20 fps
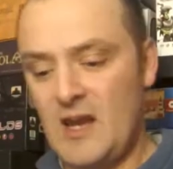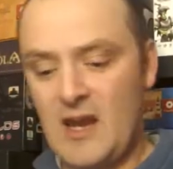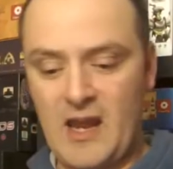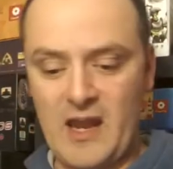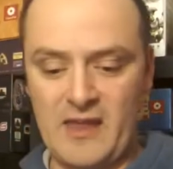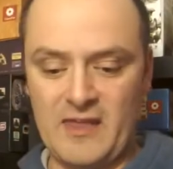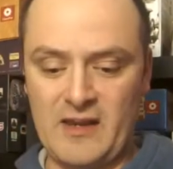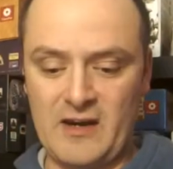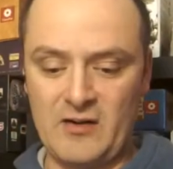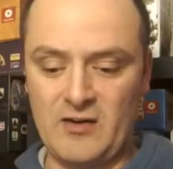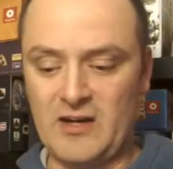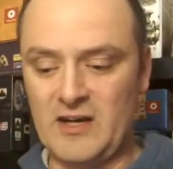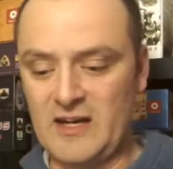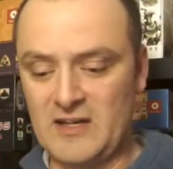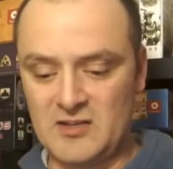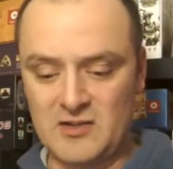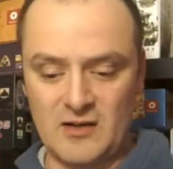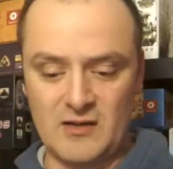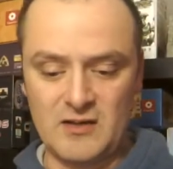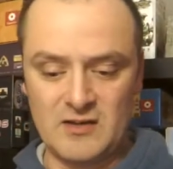And then on your
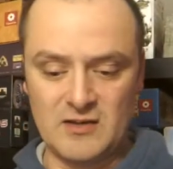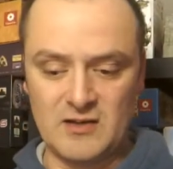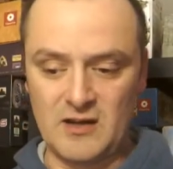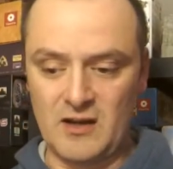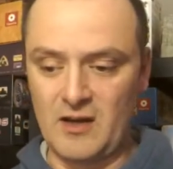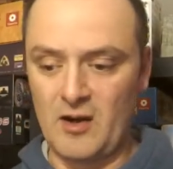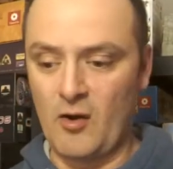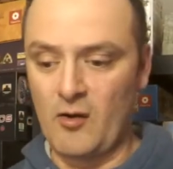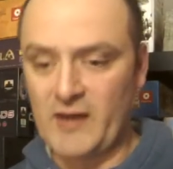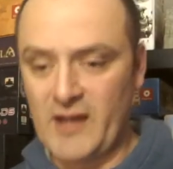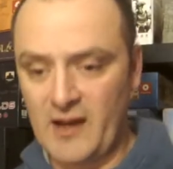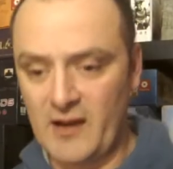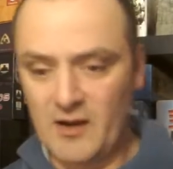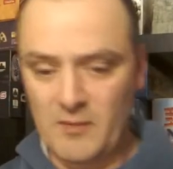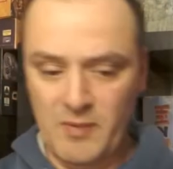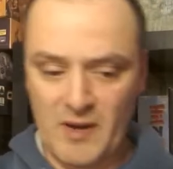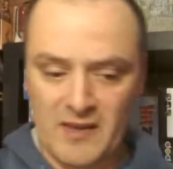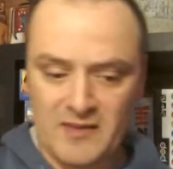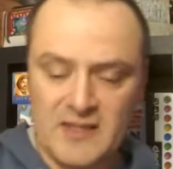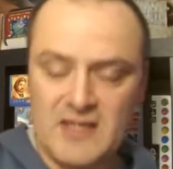next turn, you're like, okay, I'm going
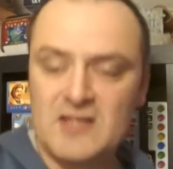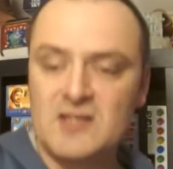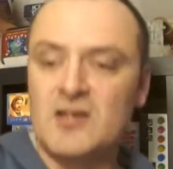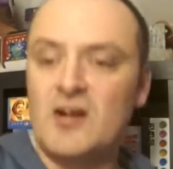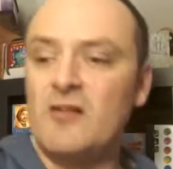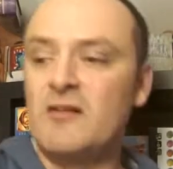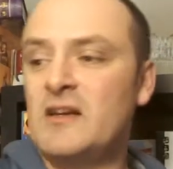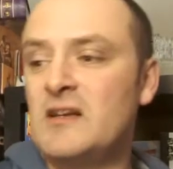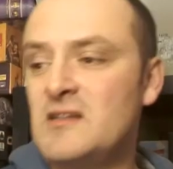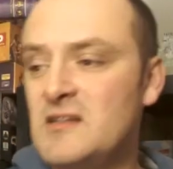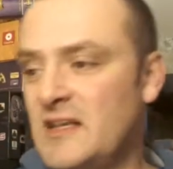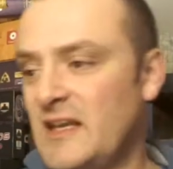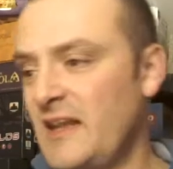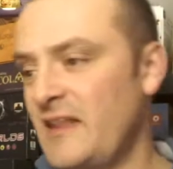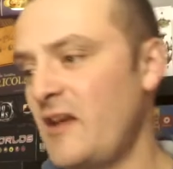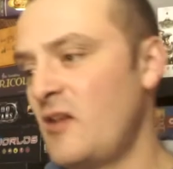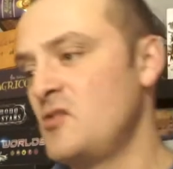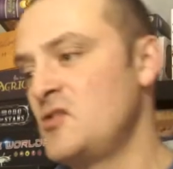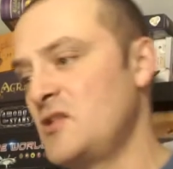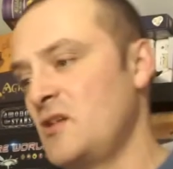to pay these tokens to get
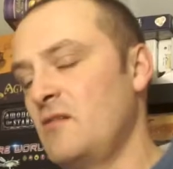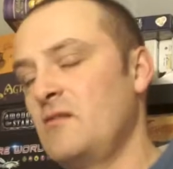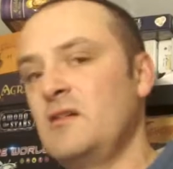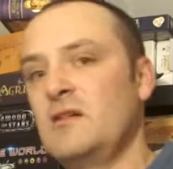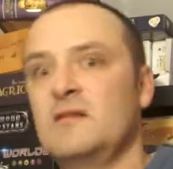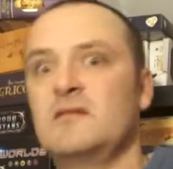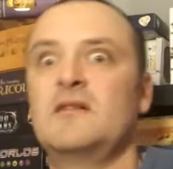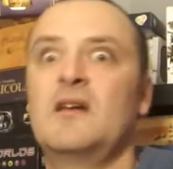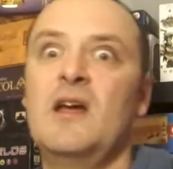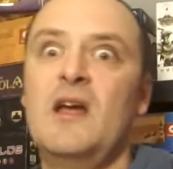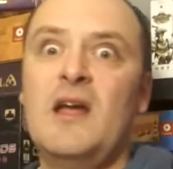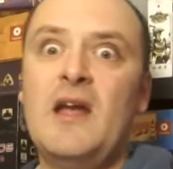those tokens.